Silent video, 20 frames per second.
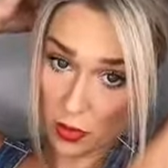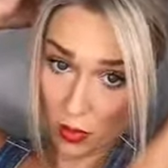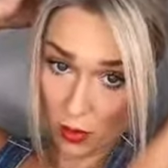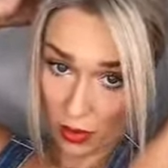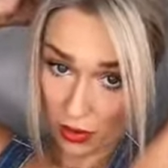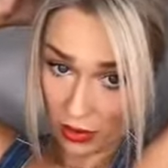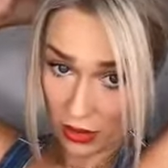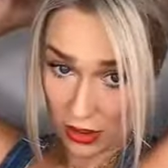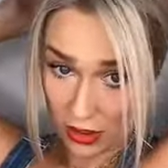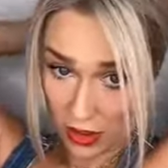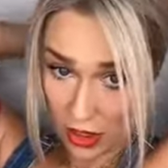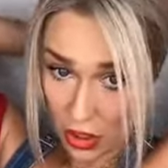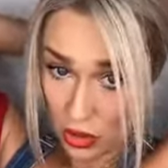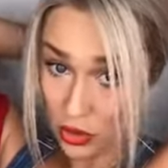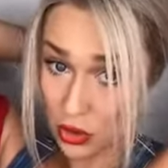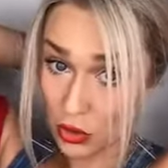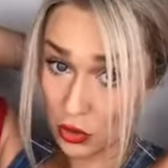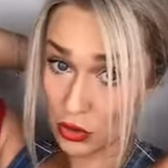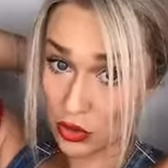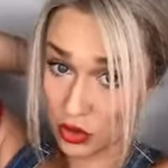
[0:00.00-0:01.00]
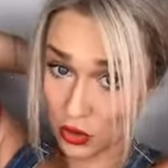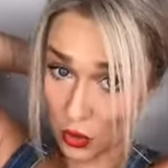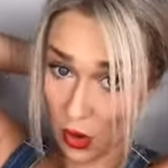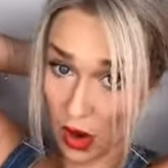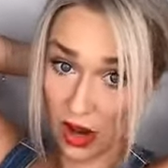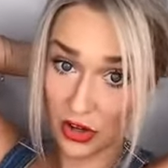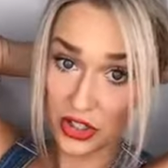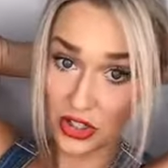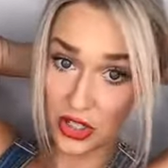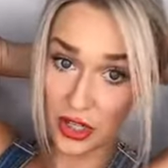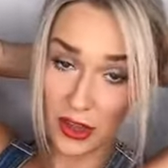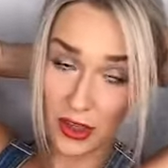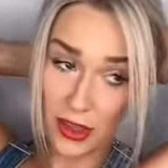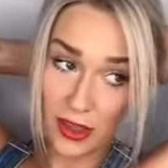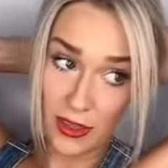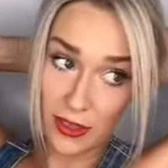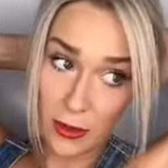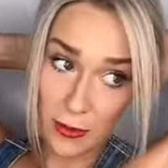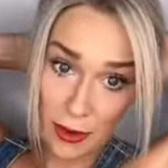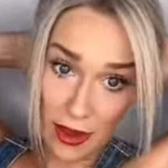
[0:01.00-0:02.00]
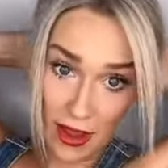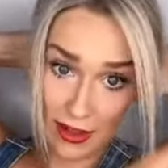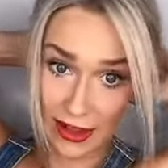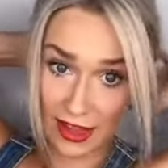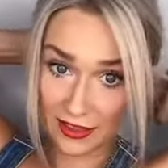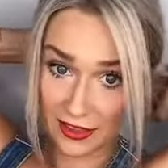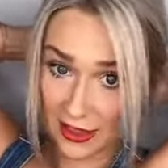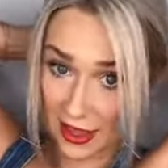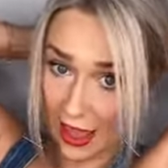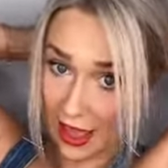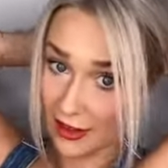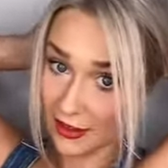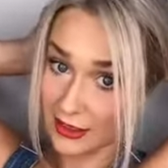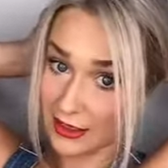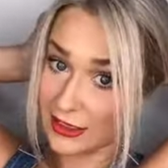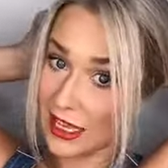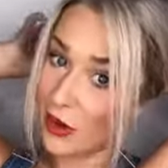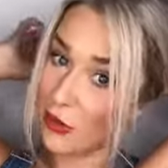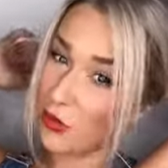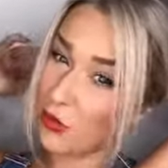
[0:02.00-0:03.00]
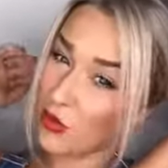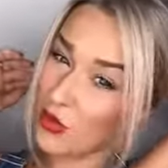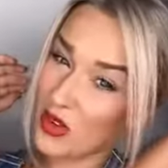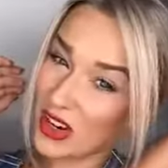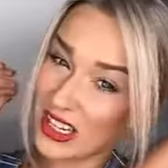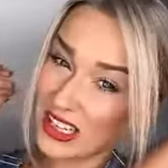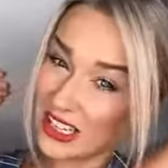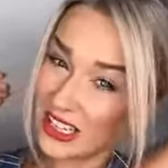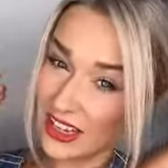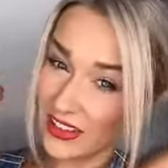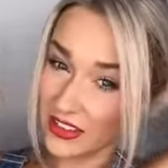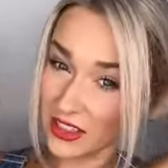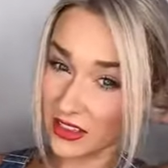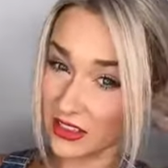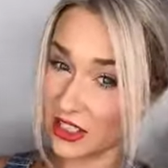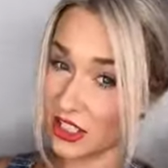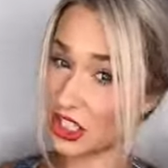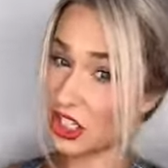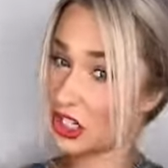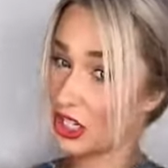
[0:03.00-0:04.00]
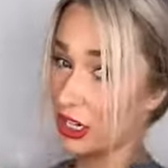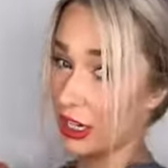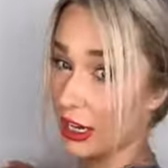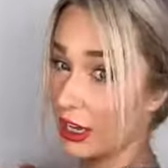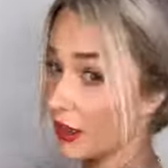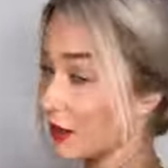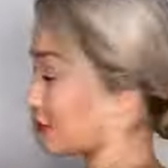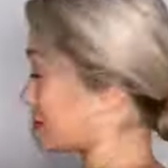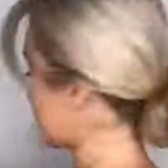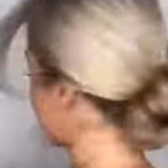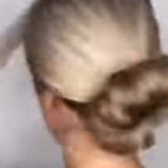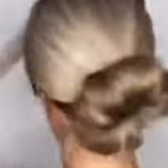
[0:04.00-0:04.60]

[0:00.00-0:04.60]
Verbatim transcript: important to squash the bun at the end because that really gives it security.